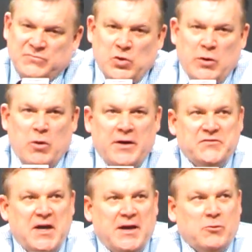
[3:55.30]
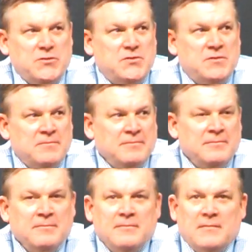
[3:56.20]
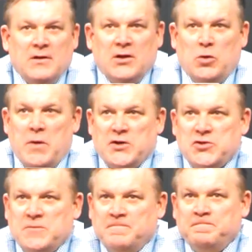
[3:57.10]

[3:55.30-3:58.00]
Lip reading: 21-10 was a little much.